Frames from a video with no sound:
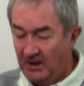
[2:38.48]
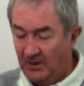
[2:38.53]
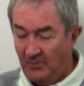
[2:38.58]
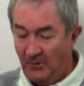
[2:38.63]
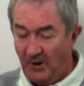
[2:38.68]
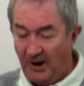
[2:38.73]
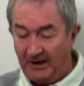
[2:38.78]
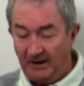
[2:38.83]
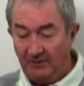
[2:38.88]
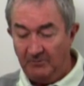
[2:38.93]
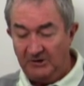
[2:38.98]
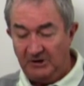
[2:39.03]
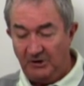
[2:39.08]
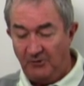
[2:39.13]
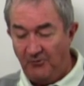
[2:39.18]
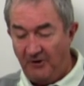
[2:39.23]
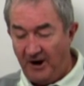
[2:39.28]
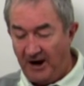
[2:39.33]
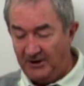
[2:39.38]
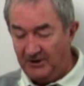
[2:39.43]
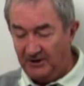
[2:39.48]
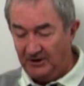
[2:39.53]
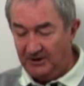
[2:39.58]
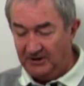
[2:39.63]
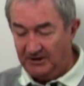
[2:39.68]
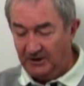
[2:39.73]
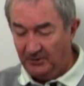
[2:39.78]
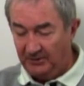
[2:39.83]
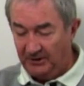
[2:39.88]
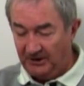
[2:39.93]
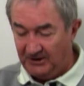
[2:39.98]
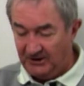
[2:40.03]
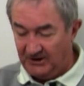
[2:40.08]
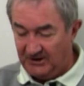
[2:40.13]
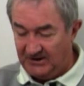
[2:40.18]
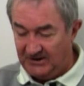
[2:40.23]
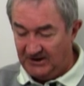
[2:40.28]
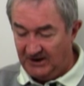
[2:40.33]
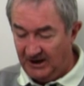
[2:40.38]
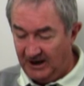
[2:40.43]
The bracket was gradually tilting to the
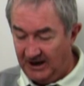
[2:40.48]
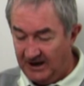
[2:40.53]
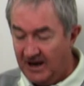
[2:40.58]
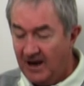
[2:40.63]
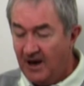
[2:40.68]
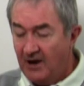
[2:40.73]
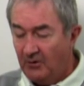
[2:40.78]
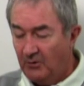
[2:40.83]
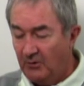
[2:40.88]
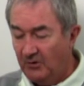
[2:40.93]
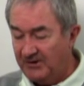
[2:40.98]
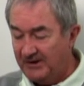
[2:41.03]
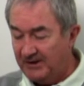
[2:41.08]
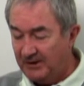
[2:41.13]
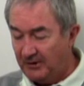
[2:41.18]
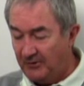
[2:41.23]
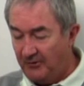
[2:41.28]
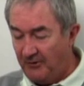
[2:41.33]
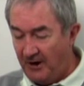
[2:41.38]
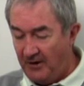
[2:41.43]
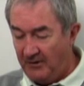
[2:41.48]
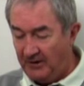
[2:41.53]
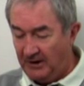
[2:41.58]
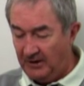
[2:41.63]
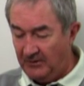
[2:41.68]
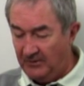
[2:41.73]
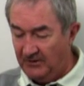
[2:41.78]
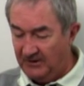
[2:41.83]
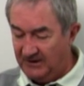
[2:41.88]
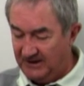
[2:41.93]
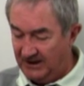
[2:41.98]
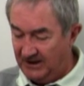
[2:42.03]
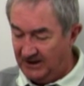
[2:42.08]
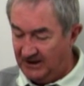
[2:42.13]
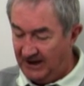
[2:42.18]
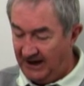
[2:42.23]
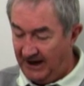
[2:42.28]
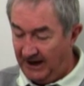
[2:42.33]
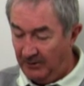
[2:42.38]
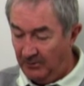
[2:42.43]
side, causing the groaning noise that
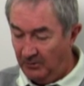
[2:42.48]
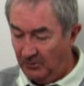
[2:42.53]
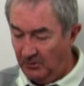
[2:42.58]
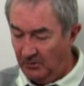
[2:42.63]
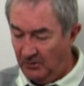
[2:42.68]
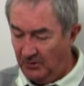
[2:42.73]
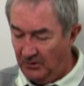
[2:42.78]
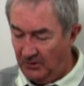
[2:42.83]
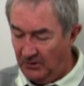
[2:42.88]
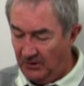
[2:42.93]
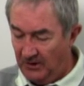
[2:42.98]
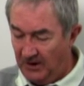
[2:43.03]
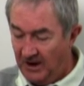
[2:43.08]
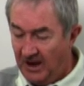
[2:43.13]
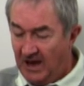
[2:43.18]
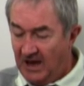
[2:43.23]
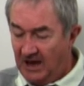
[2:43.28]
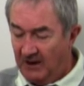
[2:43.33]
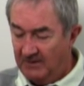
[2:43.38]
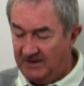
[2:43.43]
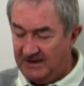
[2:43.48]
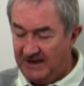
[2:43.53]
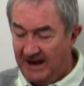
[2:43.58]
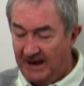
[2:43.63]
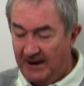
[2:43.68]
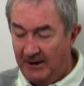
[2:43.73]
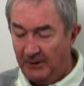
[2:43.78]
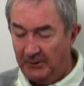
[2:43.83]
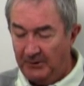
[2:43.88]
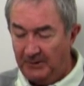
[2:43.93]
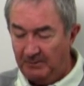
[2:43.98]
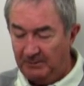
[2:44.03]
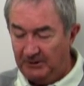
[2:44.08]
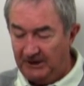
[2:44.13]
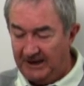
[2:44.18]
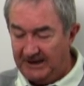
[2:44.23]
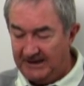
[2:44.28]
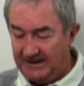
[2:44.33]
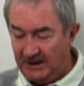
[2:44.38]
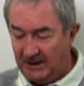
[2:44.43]
they had all heard. It was now held in
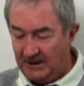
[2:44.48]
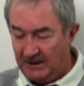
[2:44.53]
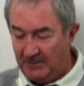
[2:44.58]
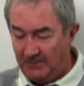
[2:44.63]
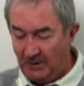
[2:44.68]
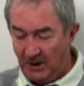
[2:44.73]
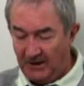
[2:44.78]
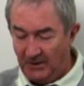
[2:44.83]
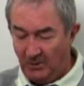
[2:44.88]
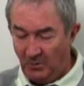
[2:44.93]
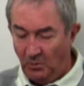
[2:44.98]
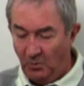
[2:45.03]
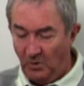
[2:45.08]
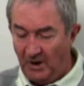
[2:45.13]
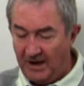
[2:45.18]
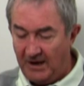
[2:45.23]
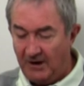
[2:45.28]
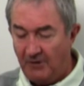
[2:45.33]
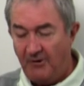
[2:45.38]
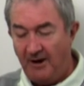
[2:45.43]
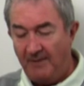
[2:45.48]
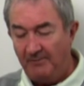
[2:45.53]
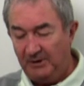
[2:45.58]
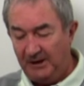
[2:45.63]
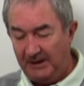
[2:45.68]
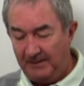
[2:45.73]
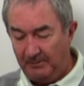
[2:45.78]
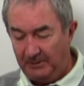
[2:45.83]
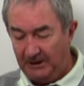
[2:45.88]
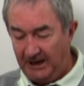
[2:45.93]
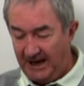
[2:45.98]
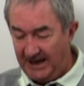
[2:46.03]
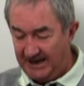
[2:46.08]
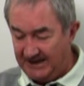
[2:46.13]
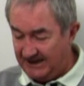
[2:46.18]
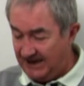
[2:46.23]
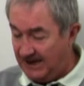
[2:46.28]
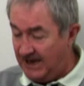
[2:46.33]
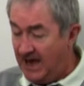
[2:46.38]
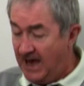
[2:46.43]
place only by the weak, crumbling
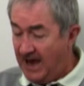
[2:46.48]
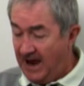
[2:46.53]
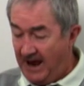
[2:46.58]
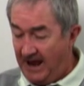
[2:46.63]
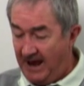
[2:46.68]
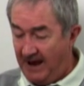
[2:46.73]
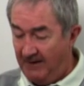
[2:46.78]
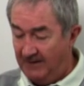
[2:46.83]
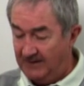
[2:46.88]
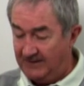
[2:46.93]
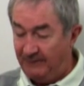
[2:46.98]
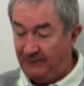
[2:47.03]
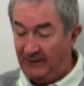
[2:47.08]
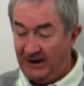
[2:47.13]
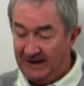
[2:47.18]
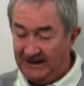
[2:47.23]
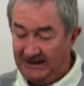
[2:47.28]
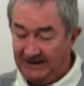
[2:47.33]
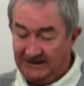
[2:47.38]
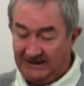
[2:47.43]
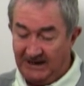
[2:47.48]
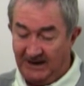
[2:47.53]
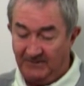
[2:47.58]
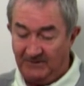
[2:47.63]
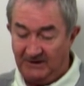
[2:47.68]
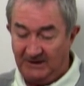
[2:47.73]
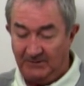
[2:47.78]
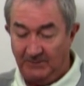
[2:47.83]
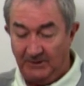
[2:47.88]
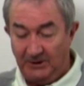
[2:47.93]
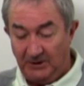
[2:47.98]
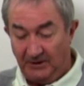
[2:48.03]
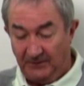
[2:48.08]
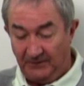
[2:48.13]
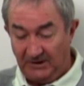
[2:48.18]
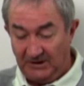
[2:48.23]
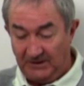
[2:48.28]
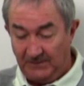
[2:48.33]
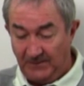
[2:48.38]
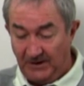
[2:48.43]
plaster, and Hal's final attempt to switch off
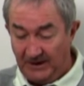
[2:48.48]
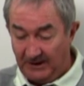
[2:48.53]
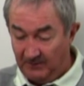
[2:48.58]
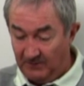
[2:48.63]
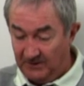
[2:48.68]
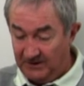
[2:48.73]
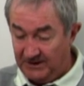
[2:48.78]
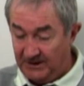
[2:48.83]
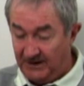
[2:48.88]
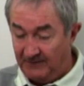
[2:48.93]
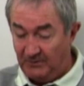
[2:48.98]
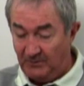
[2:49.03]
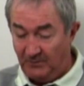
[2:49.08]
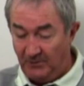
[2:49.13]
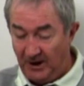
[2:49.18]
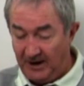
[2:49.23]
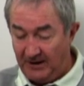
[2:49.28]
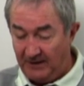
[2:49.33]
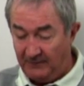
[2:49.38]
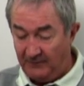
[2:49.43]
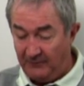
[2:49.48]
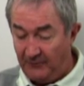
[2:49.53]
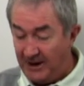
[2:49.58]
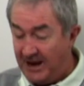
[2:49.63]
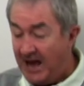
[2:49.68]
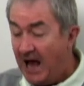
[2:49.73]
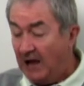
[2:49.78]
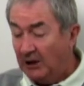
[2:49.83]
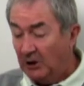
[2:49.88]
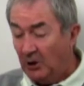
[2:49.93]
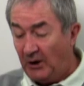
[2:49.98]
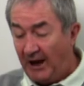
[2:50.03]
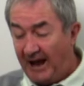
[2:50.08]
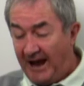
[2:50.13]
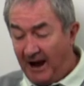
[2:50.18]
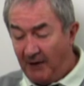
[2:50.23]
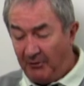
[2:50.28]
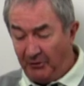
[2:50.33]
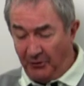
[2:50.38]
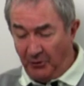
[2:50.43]
the spigot was enough to break it free. "Look
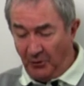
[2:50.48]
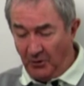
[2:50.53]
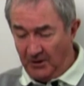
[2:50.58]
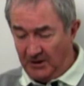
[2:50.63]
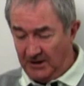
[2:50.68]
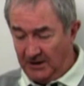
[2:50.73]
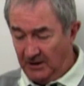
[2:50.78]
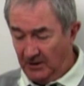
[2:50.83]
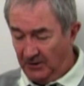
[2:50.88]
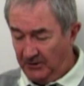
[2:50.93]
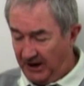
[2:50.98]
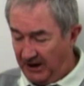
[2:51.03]
out!" Thorn yelled.